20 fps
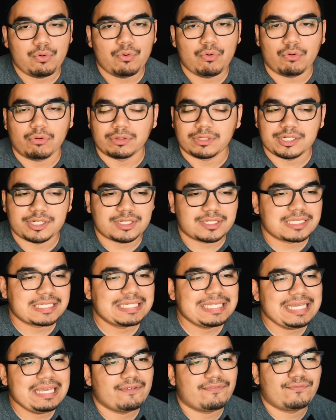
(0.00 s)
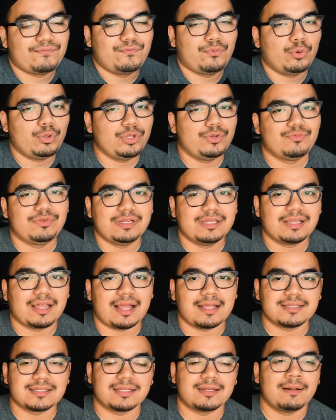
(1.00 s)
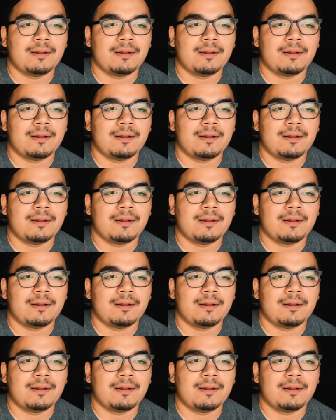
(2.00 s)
cool to just see it fully realized,